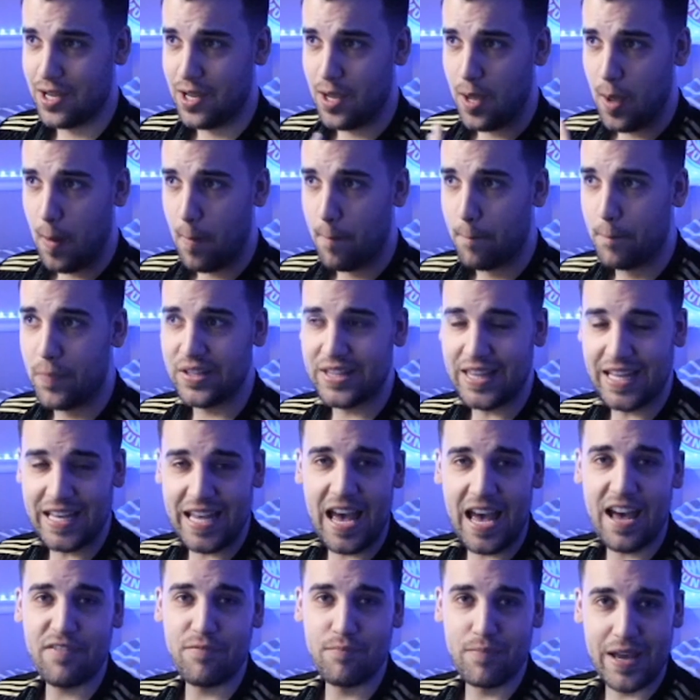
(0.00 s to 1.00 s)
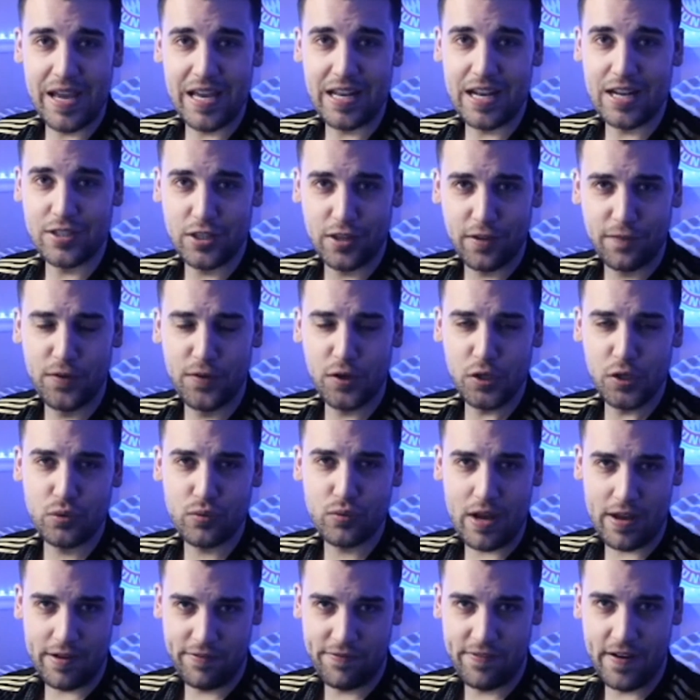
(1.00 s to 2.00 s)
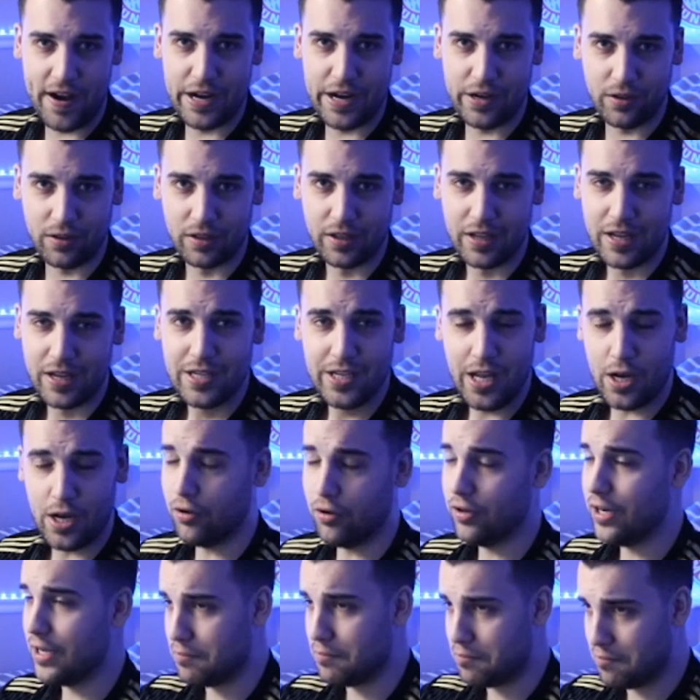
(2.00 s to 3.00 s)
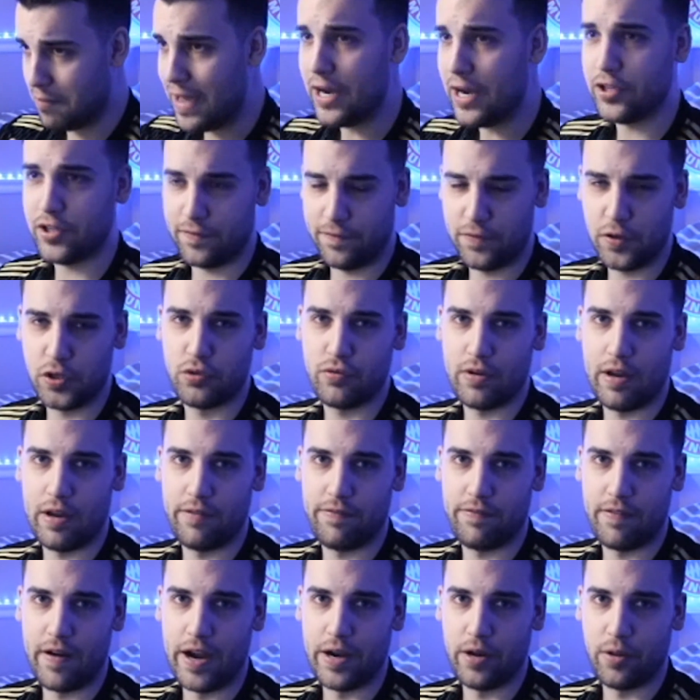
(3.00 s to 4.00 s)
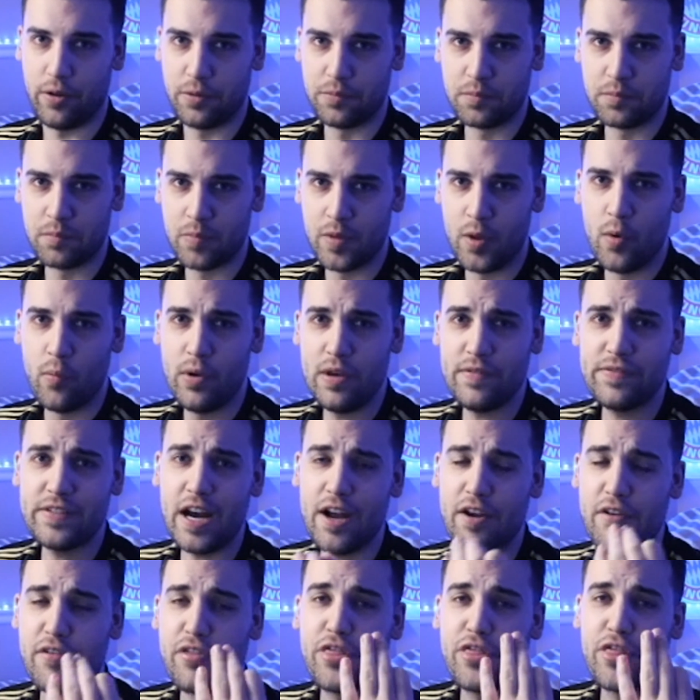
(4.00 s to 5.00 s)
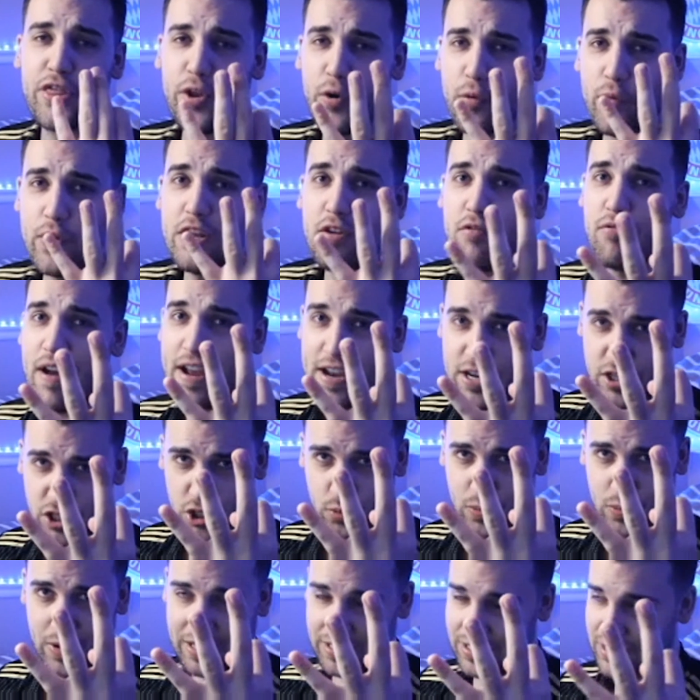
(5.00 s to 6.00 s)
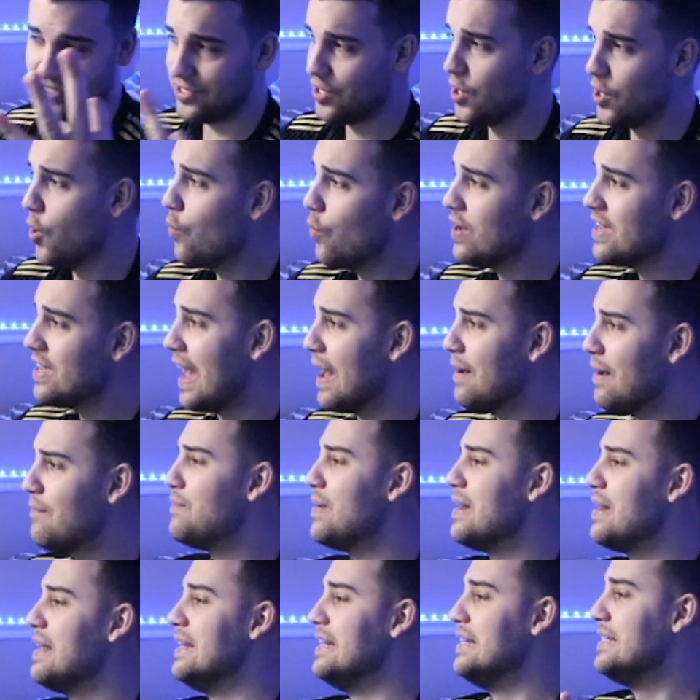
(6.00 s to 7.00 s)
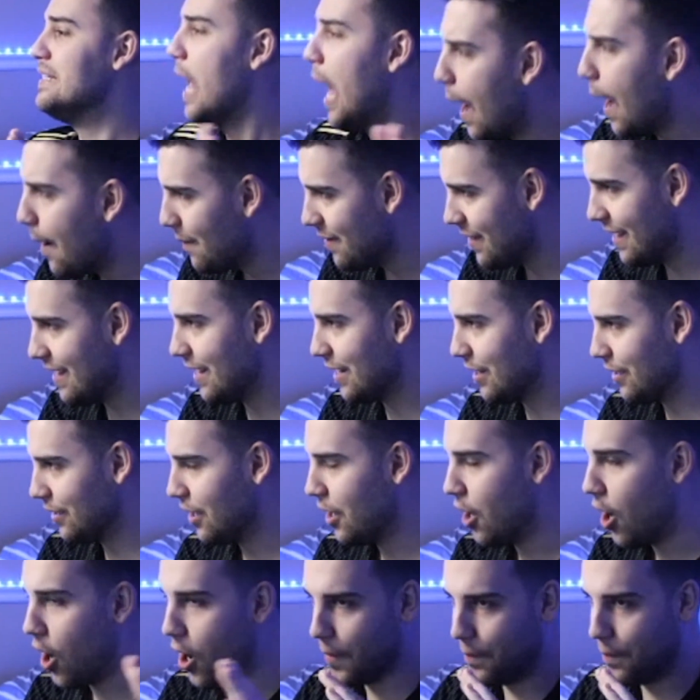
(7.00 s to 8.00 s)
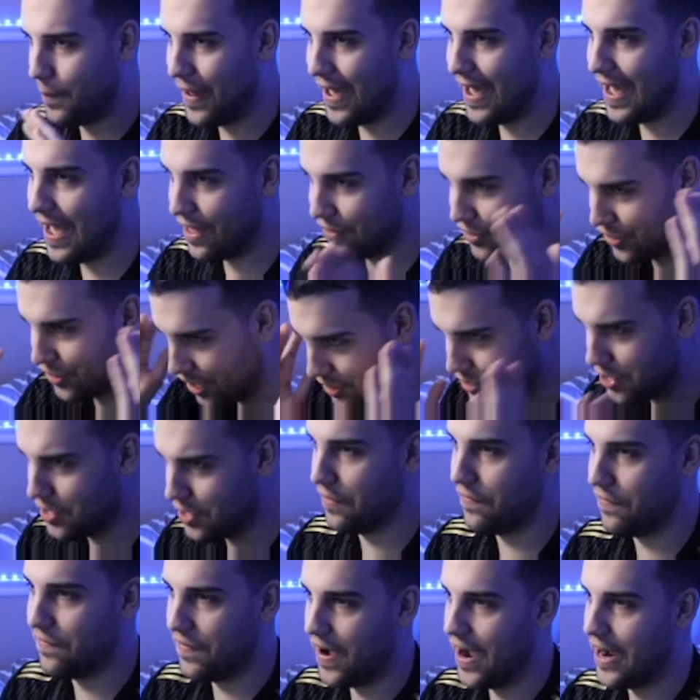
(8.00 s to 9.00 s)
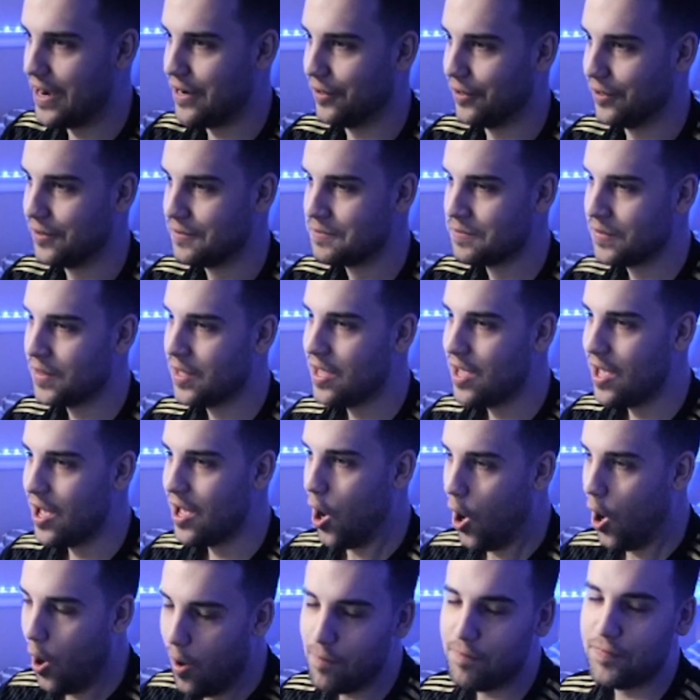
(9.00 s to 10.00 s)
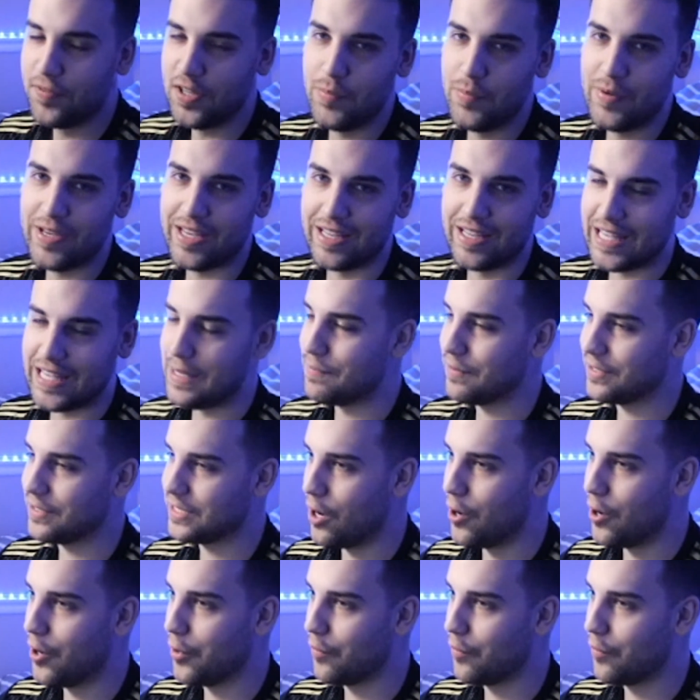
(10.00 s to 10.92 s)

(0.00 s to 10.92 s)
but they have made it to the FUT draft final. Not only made it to the FUT draft final, we've gotten three rage quits. We have been dominating our path to the final. Hopefully we can keep it going with